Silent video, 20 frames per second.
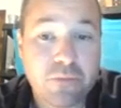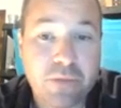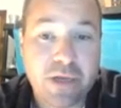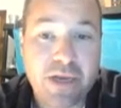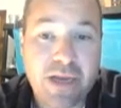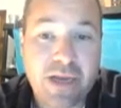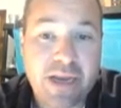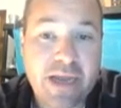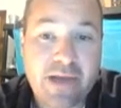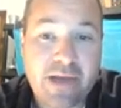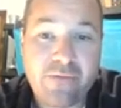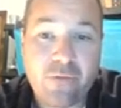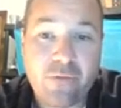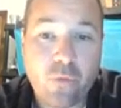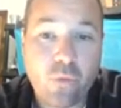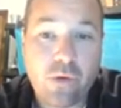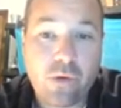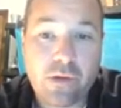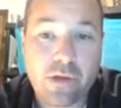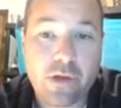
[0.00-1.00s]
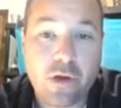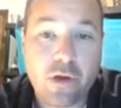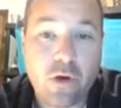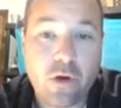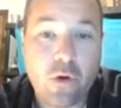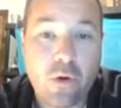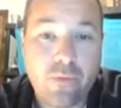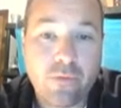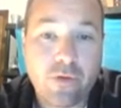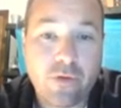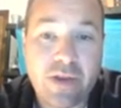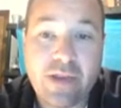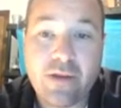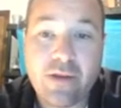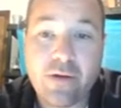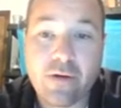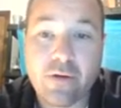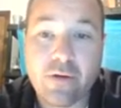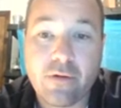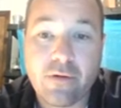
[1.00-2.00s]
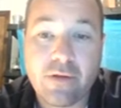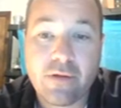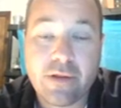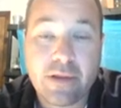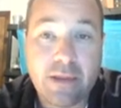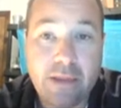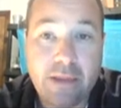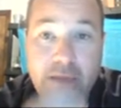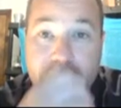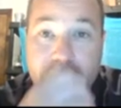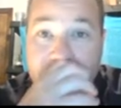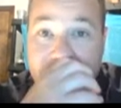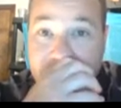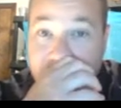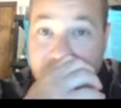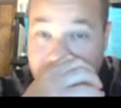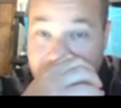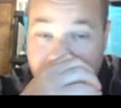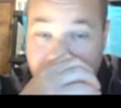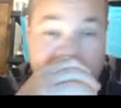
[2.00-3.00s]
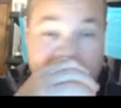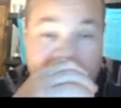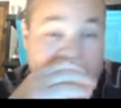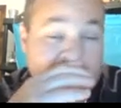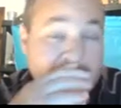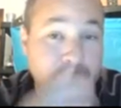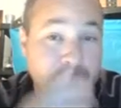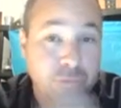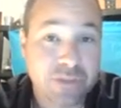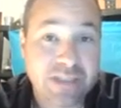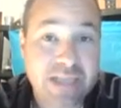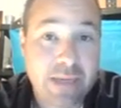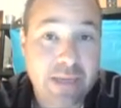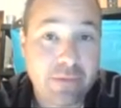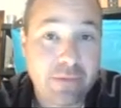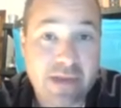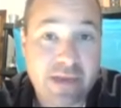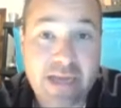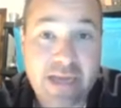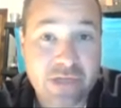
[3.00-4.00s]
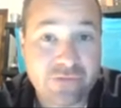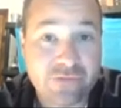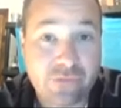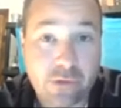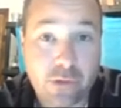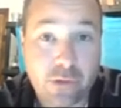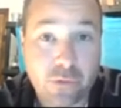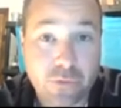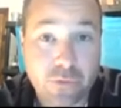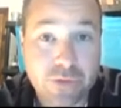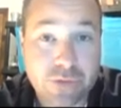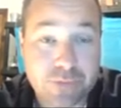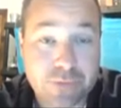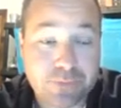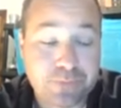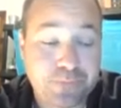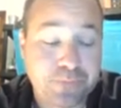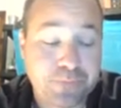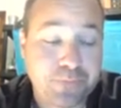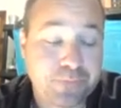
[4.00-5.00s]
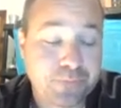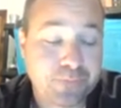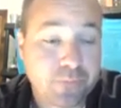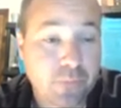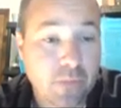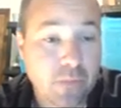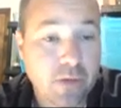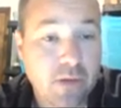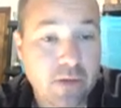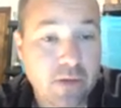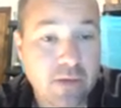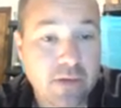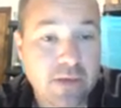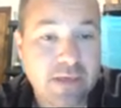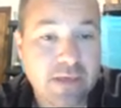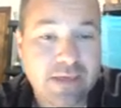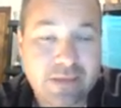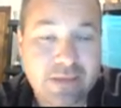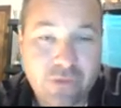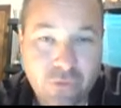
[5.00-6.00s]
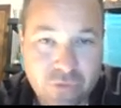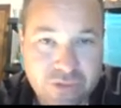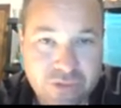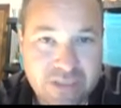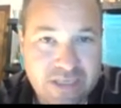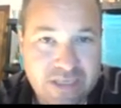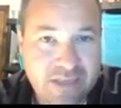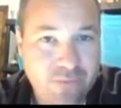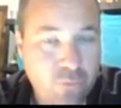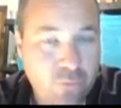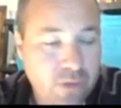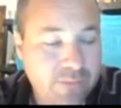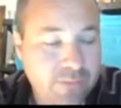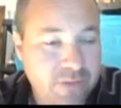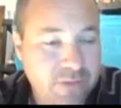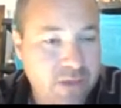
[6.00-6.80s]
but never will it go over here into your actual statement of cash flows. You'll see what I'm